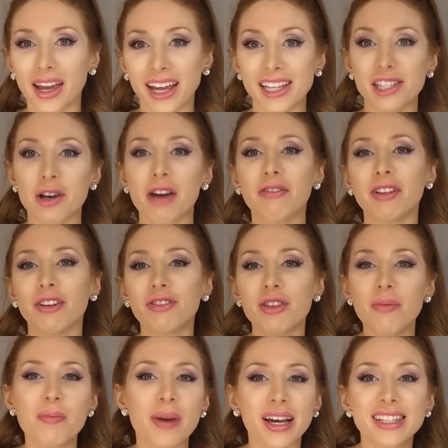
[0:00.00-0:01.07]
Okay, so I've left
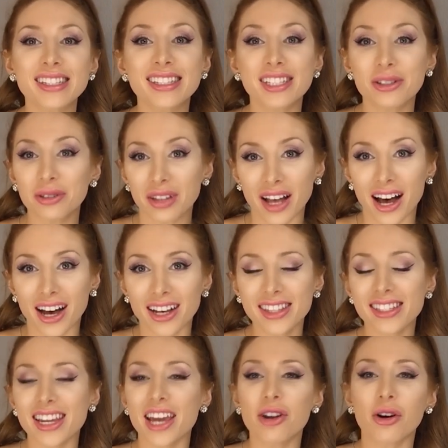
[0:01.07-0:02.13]
the best till
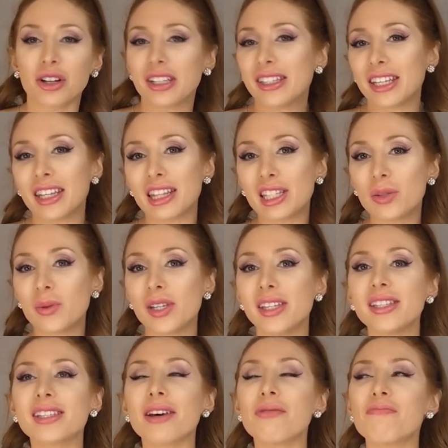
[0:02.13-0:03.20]
last, and honestly, this
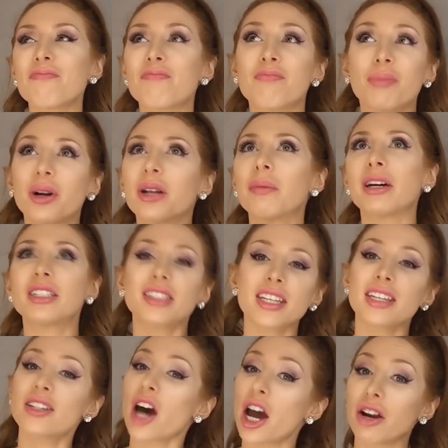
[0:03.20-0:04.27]
was pretty much
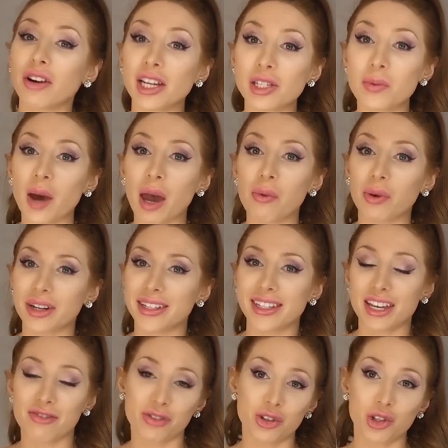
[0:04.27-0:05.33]
the entire reason why I wanted
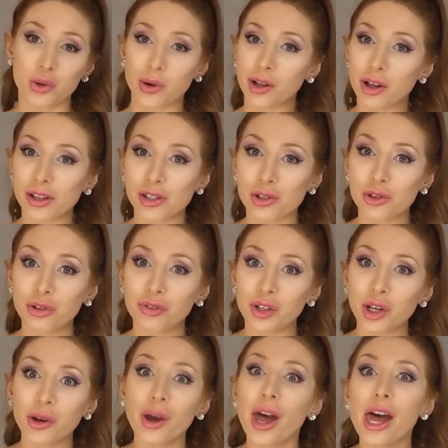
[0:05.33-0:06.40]
to even do a closet tour
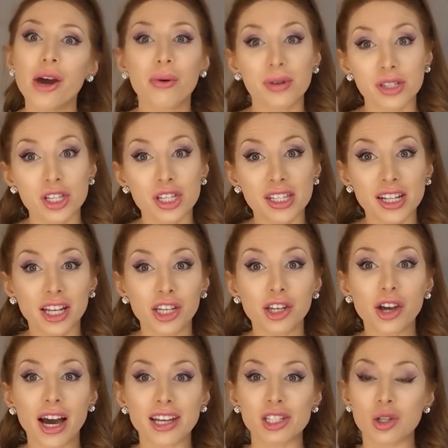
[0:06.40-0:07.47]
video, was just to let
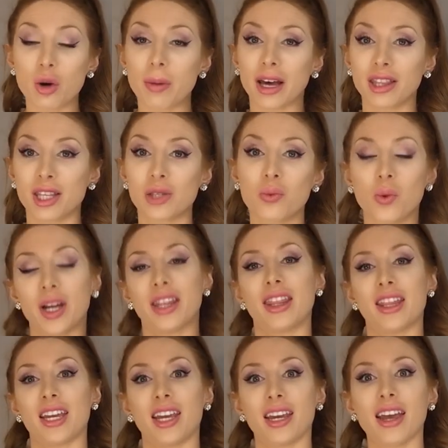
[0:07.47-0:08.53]
you guys know about this one
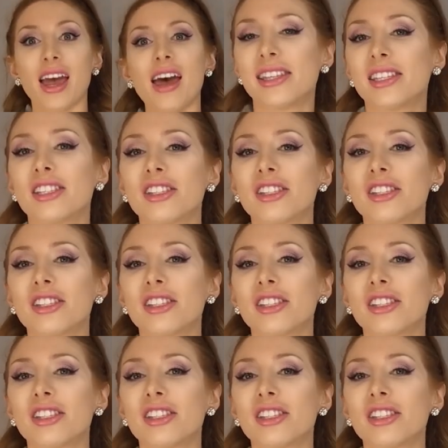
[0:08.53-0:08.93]
thing. So